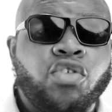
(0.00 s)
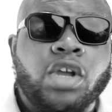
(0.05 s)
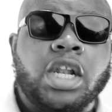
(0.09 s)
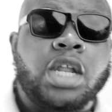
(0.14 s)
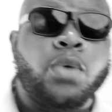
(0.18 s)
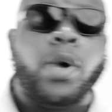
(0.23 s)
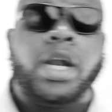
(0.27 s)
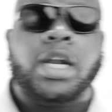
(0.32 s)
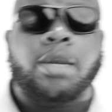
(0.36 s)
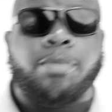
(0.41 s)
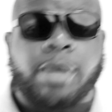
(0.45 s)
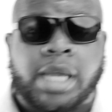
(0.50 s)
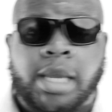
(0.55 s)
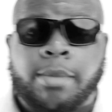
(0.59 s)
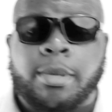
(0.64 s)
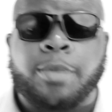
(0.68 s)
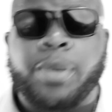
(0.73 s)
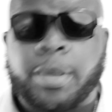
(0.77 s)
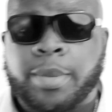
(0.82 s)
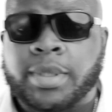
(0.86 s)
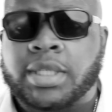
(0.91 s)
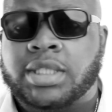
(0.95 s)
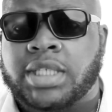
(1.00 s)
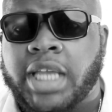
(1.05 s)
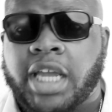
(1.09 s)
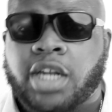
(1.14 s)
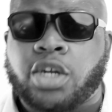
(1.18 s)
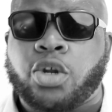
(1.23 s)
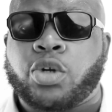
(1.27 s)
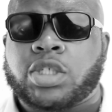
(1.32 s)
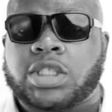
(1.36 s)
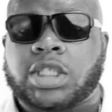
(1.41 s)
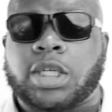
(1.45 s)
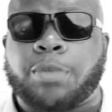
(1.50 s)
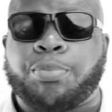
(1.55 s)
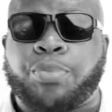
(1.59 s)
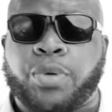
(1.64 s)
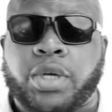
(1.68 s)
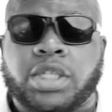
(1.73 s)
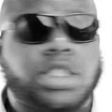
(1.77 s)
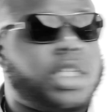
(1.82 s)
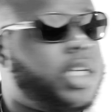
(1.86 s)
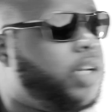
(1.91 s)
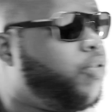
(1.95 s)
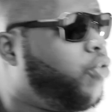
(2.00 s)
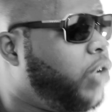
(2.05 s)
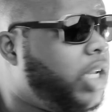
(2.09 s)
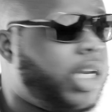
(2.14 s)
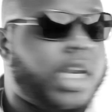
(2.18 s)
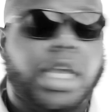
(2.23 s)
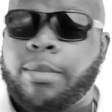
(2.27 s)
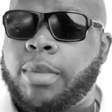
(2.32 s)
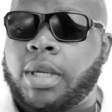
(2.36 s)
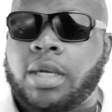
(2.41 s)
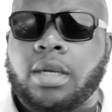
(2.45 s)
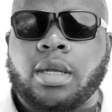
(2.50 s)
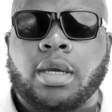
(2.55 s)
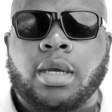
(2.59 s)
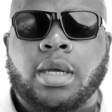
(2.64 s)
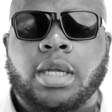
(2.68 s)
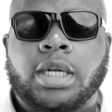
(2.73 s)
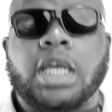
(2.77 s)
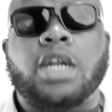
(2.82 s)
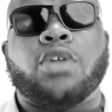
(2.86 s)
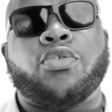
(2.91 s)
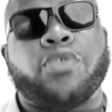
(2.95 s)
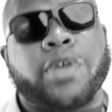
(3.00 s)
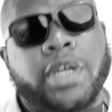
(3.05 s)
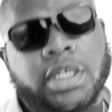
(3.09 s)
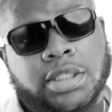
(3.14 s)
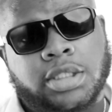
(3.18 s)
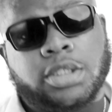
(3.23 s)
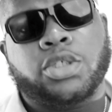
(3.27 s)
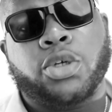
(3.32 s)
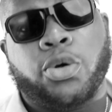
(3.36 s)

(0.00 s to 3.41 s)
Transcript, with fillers: really wanted Bahamian people to take notice of the bridge and to rename it. they had to raise the